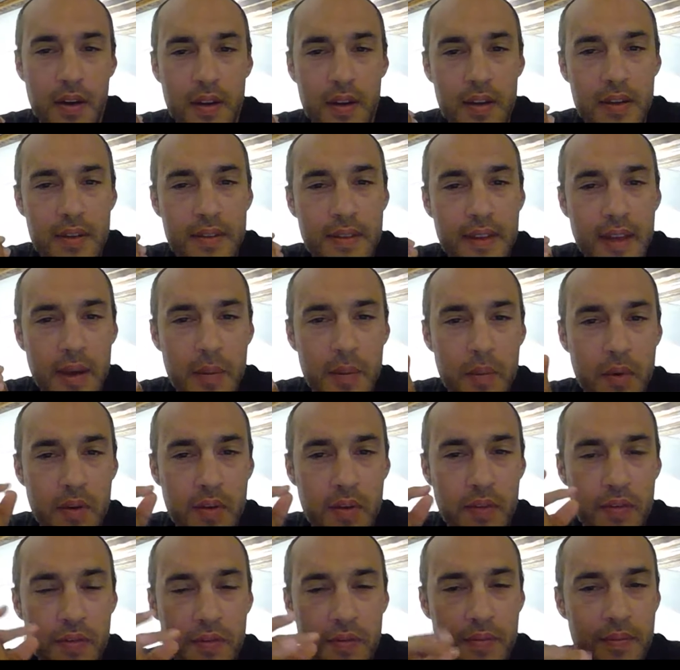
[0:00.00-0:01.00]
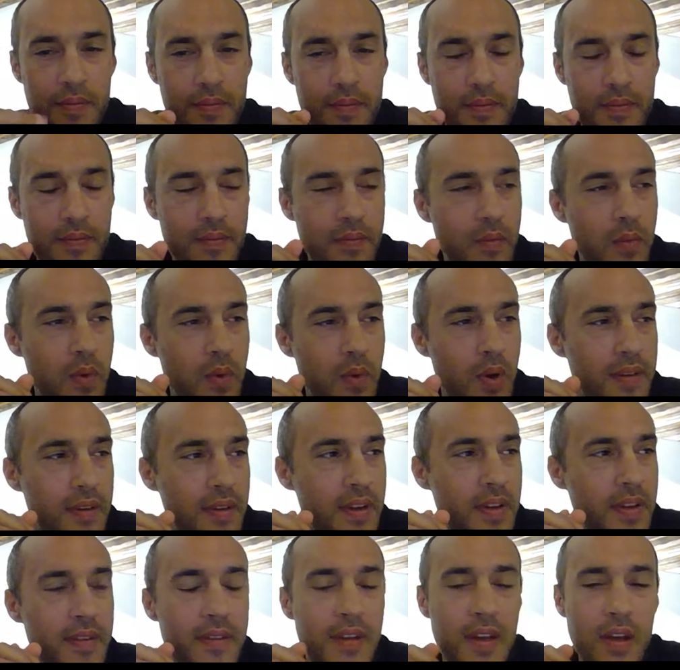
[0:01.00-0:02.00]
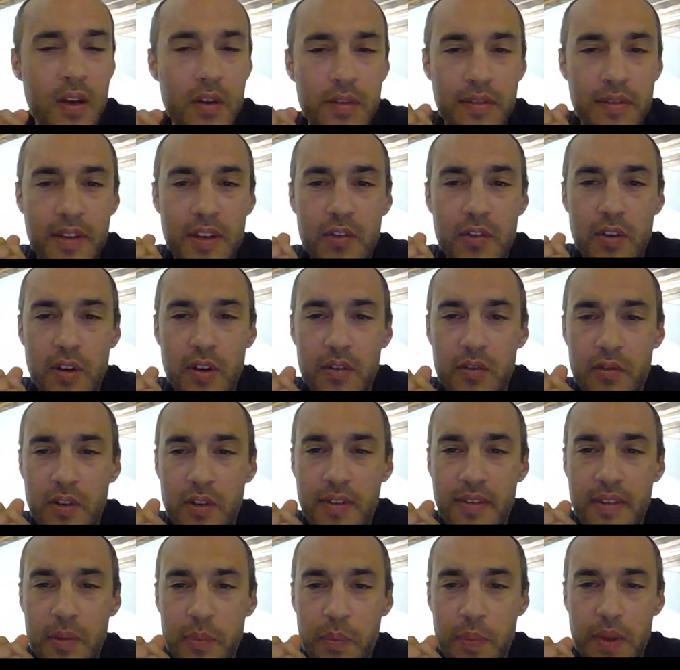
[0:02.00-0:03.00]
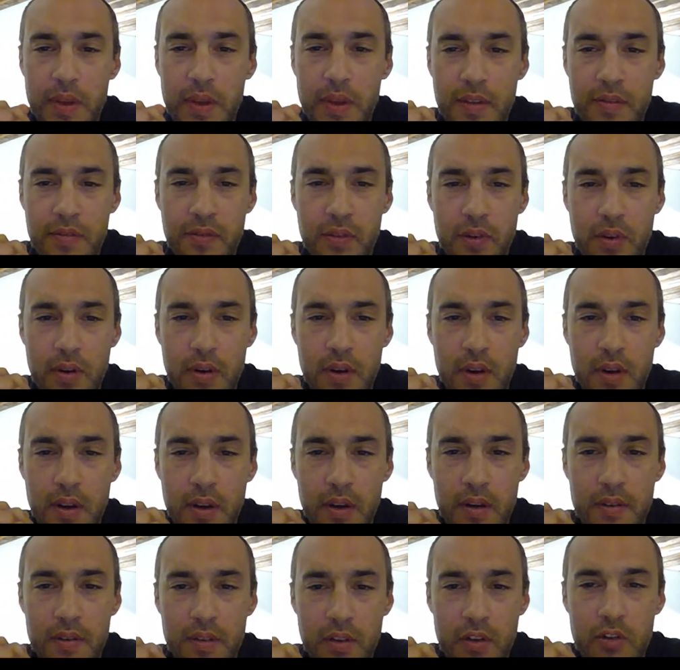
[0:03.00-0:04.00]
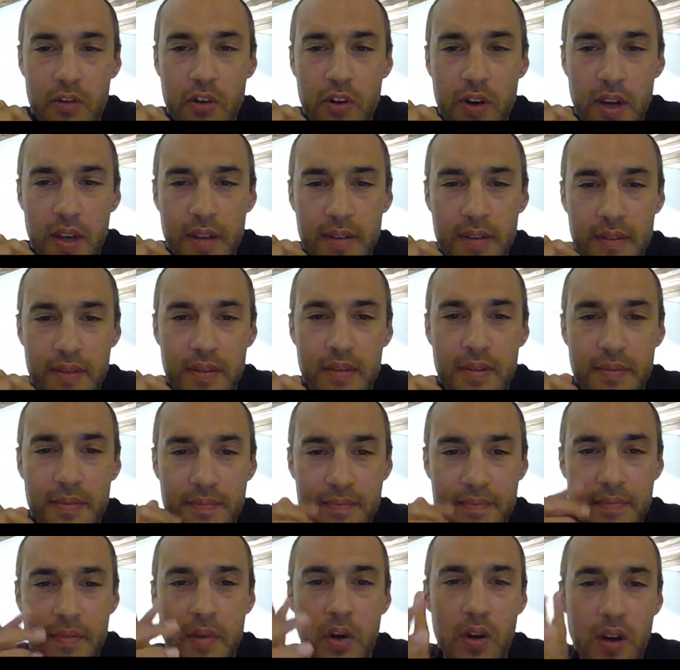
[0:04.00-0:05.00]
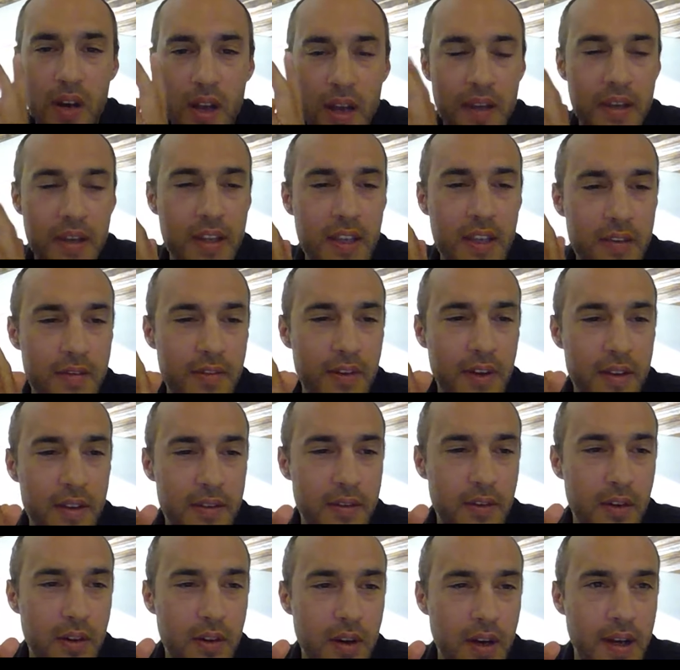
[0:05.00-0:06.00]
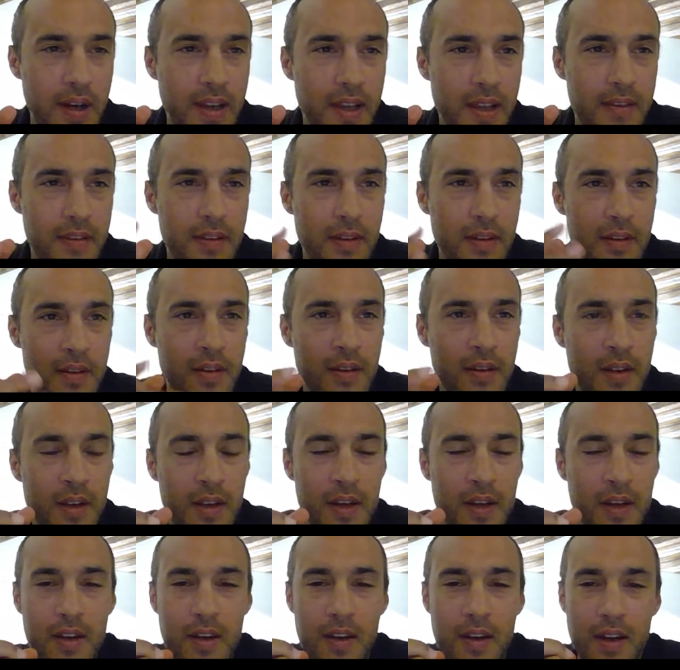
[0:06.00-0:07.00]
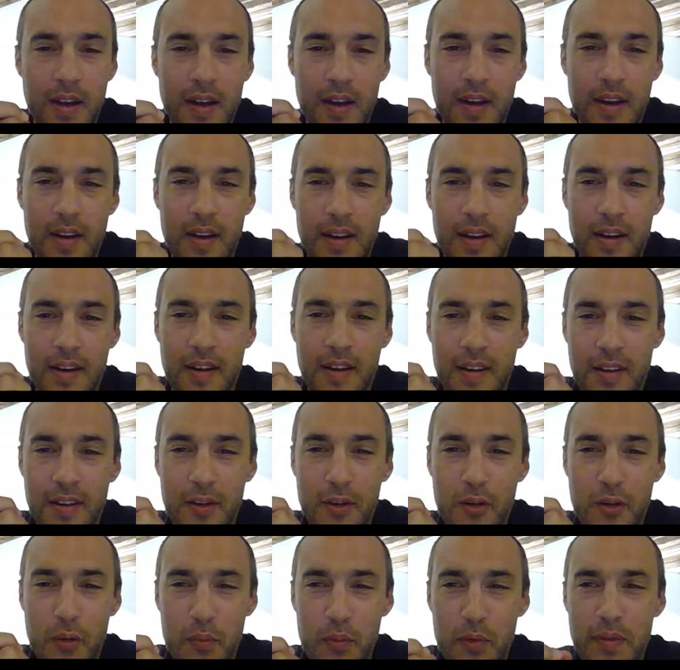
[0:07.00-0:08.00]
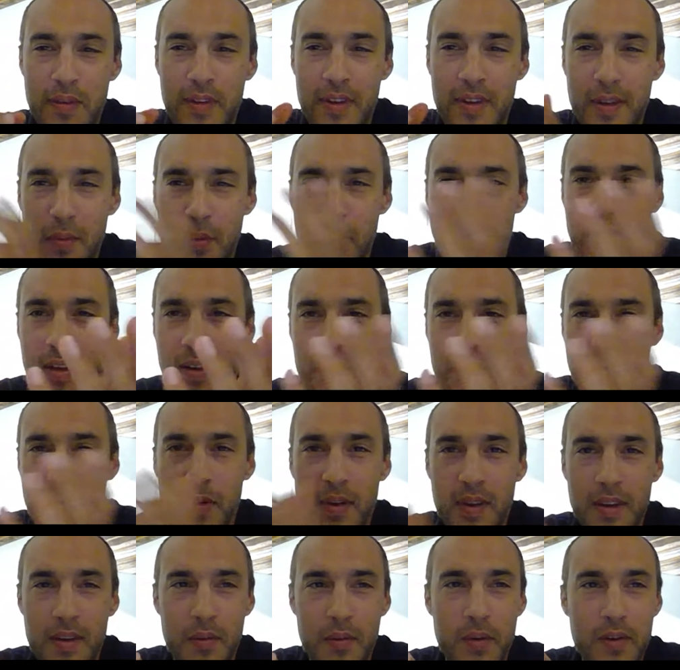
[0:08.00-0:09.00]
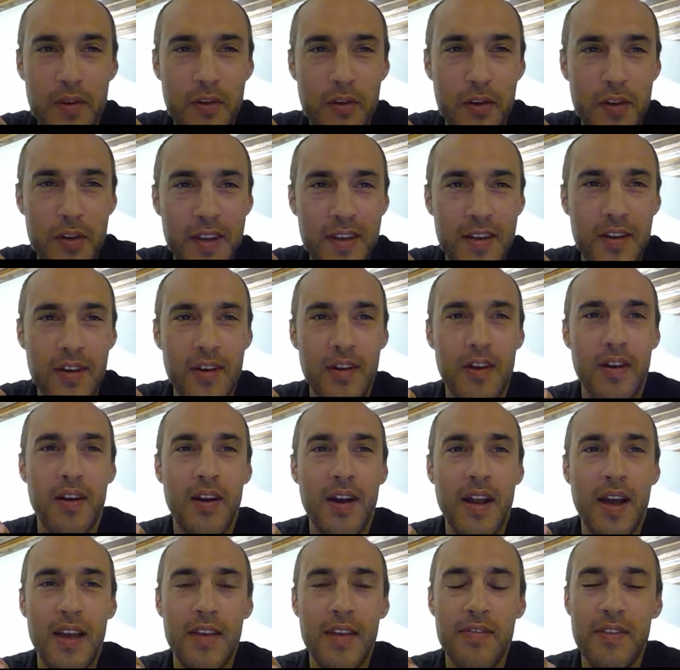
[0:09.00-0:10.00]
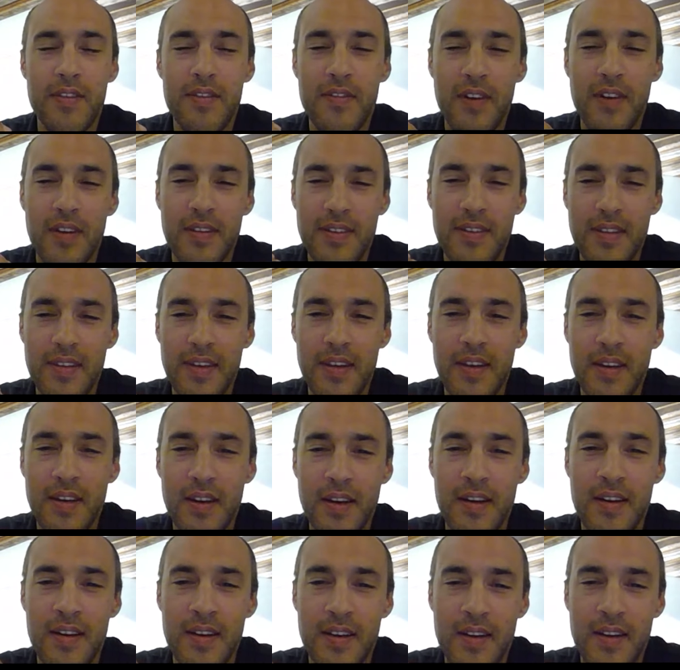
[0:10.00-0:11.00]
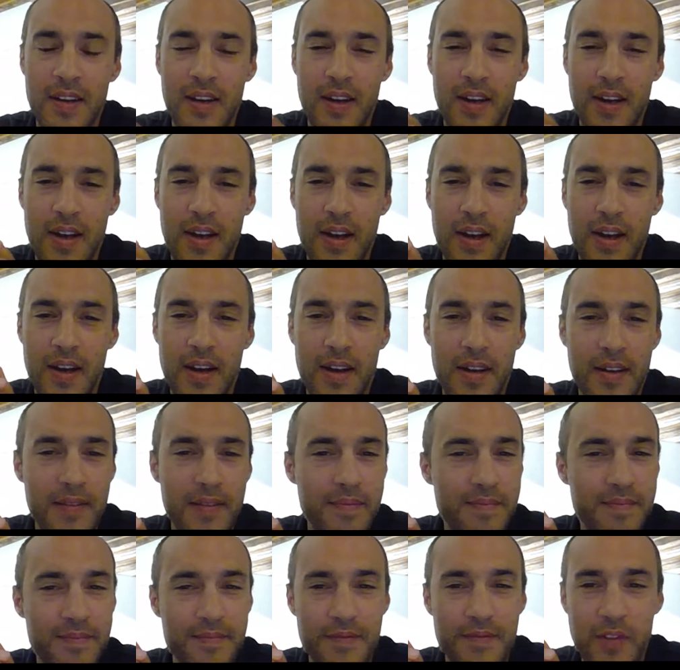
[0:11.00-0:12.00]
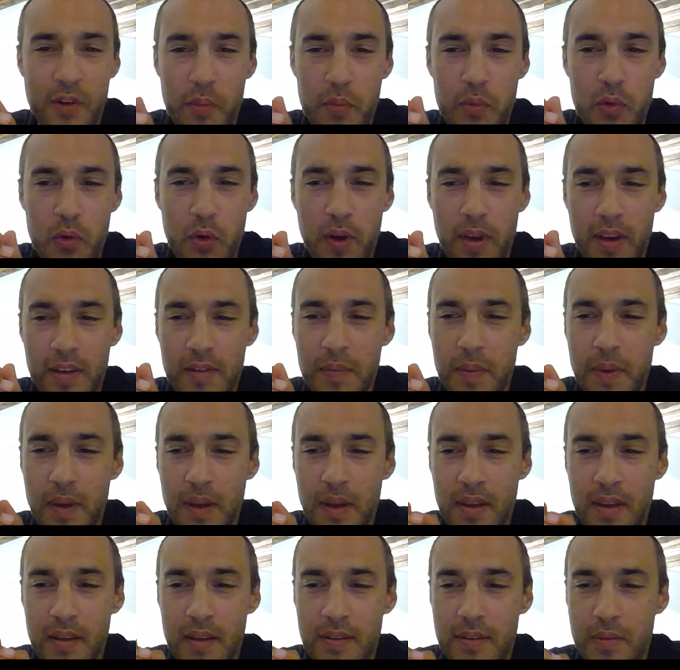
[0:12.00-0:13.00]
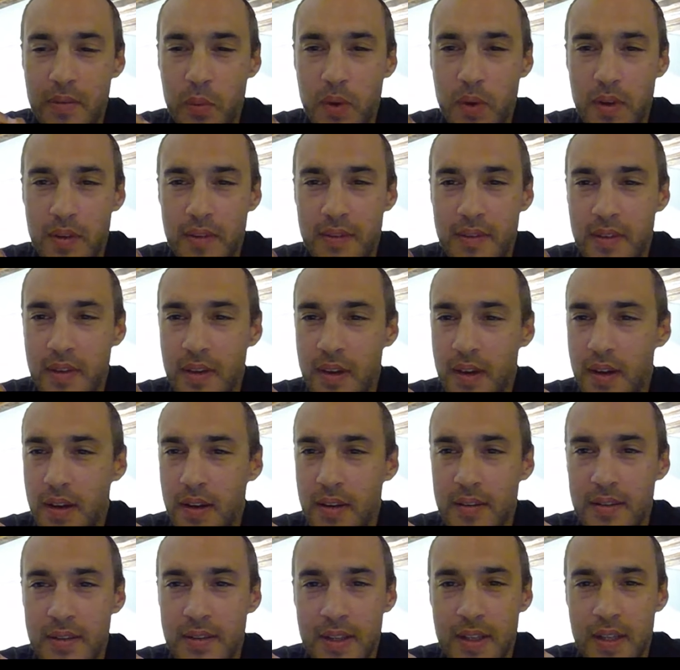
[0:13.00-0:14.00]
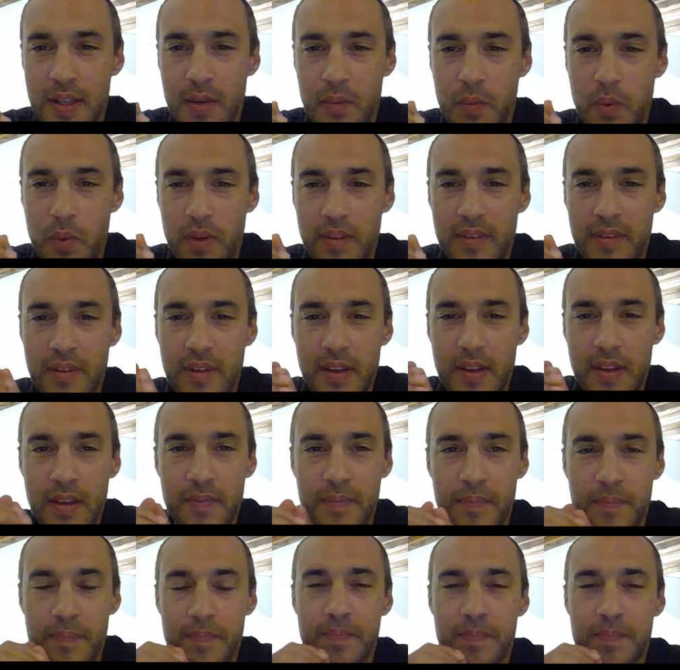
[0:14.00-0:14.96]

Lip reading: in terms of what is there a secret recipe for a great online event or hackathon? You know, obviously we're running a live event here. From your experience, what's key?